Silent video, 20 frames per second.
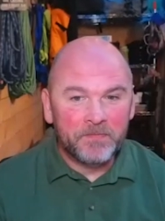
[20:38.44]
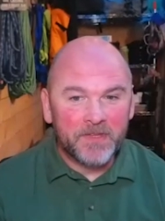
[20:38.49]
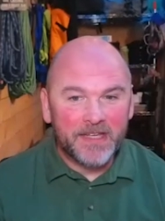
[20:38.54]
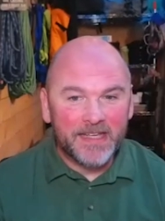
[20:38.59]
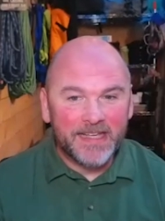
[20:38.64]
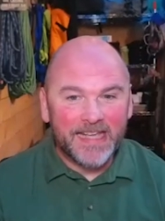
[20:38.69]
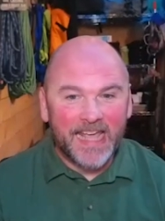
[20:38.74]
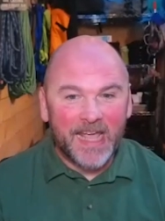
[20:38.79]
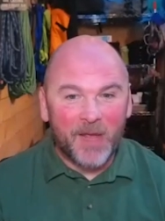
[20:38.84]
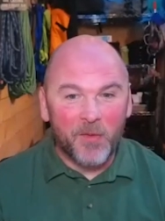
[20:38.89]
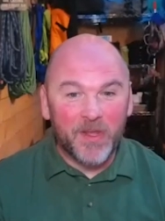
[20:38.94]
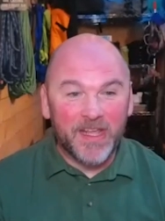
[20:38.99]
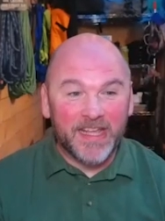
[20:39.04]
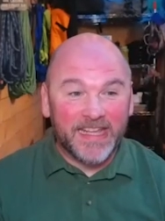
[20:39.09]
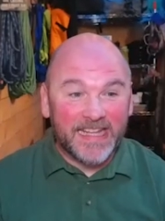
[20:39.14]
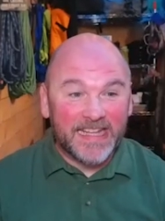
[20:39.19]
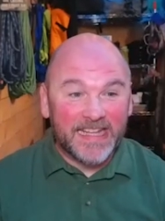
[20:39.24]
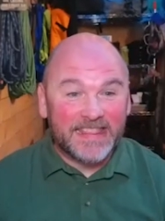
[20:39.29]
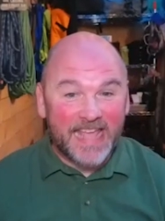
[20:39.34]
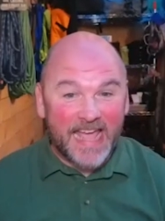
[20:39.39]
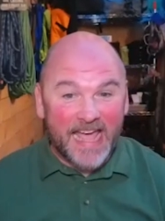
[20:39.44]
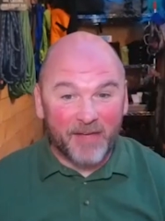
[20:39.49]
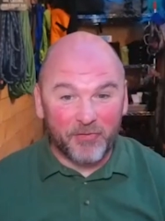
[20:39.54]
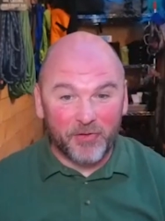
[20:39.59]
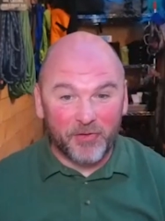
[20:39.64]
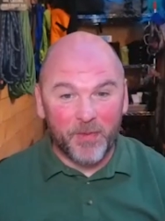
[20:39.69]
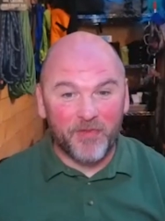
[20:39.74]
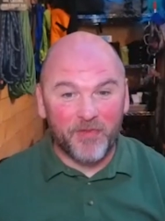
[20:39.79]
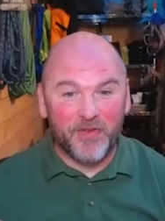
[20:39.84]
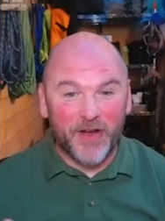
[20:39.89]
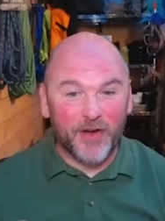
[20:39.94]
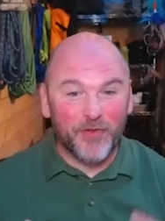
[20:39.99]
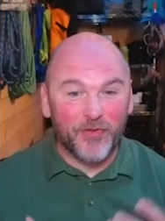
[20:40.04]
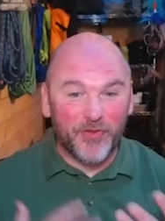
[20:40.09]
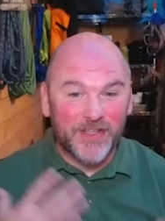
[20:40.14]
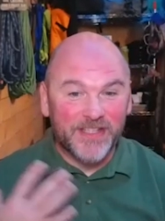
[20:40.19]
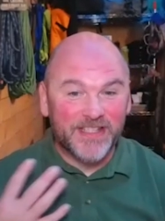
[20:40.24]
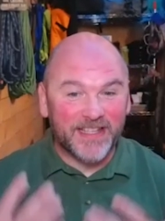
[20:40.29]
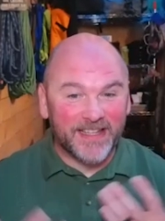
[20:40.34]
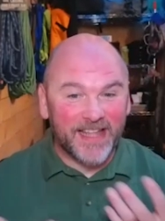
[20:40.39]
And we get that from a very
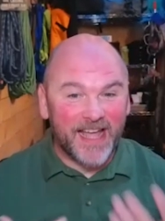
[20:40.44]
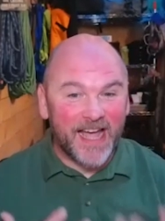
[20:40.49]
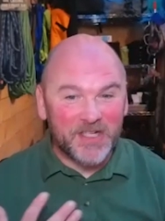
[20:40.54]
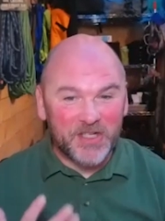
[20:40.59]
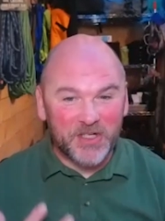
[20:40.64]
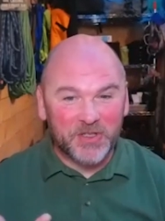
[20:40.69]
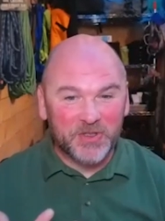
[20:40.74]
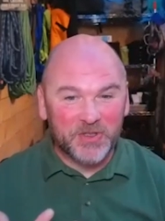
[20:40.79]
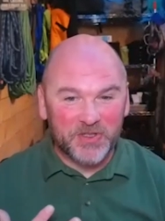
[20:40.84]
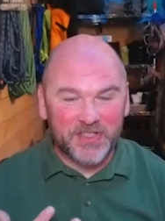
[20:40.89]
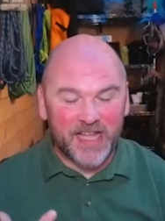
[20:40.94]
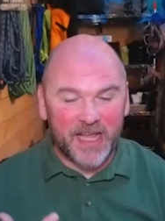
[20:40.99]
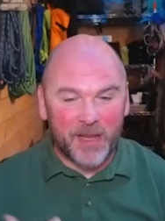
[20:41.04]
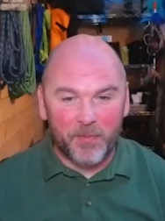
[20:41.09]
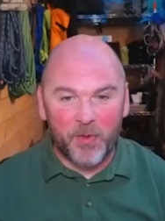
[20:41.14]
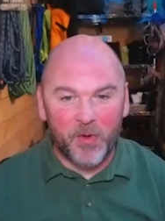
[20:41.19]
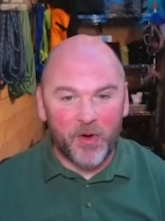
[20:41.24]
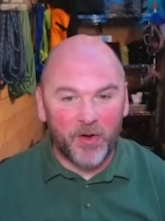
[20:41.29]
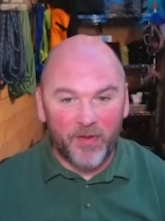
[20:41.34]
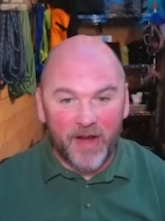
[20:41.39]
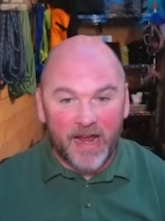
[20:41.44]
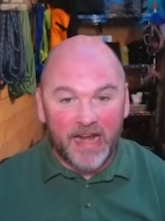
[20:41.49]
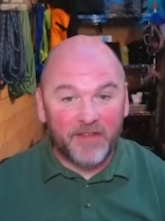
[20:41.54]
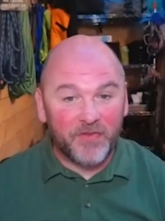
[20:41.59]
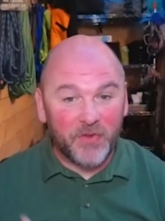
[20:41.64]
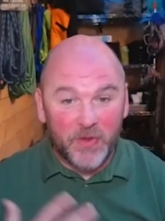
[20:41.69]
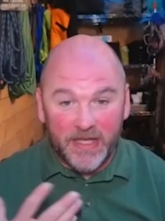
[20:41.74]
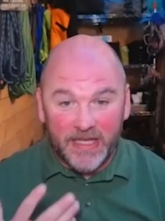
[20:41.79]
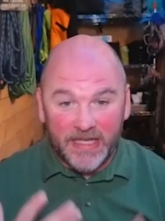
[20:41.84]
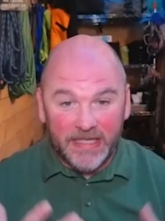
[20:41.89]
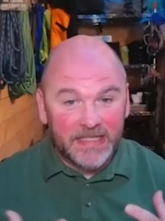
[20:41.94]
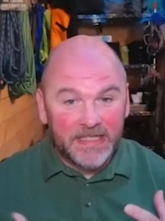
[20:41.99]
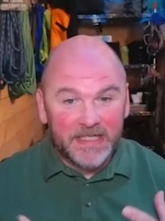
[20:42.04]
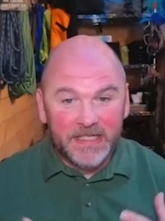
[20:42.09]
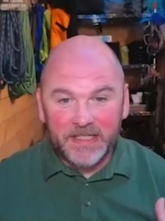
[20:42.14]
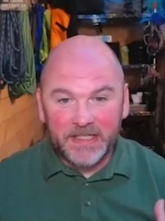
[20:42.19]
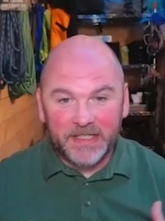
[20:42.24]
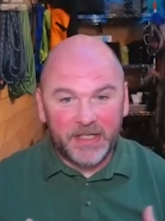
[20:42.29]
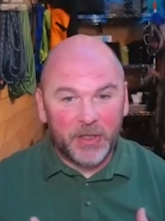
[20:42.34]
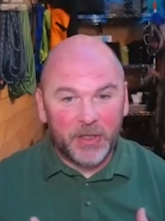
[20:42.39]
physiological standpoint, right? If you eat,
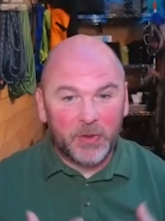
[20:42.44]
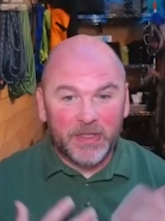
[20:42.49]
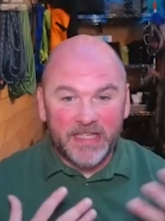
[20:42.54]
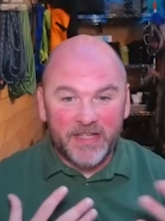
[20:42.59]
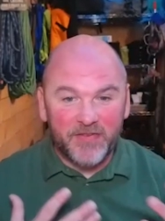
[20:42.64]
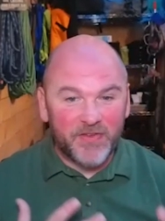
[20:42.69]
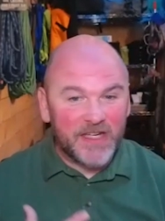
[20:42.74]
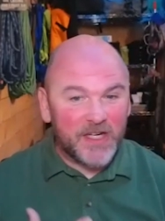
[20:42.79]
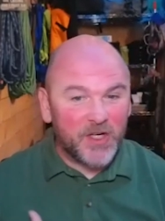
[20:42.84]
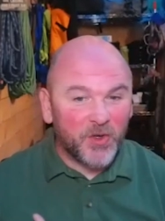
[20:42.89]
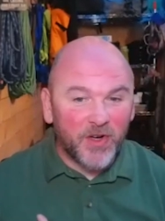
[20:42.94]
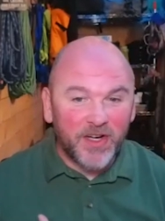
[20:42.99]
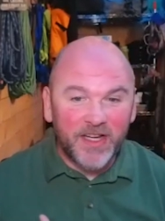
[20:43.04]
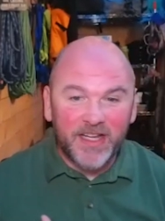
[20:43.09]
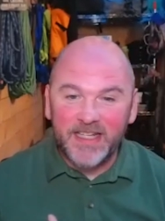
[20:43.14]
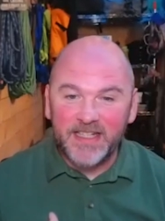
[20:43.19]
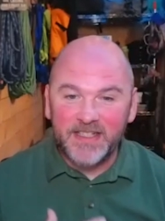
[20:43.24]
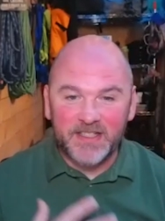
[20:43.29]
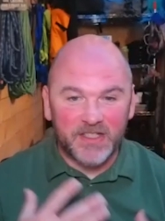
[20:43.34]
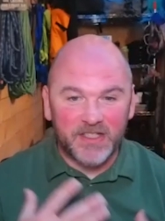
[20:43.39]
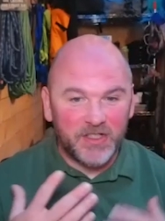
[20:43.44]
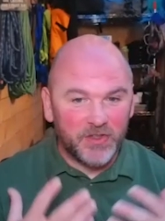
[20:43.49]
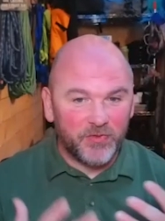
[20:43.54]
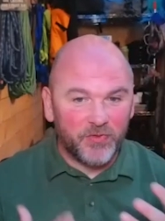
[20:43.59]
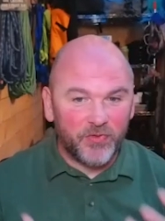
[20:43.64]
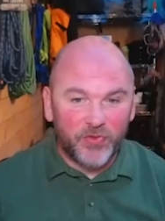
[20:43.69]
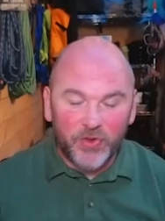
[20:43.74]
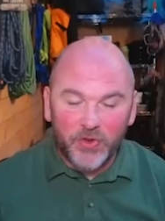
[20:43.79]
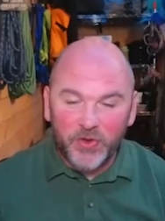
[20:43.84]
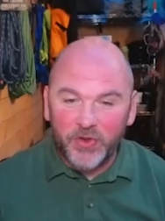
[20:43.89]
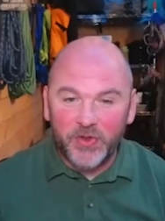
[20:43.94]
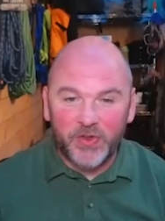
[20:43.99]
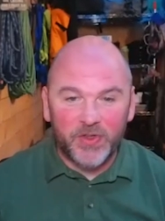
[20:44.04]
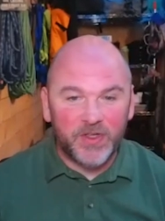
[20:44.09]
leafy greens and good food,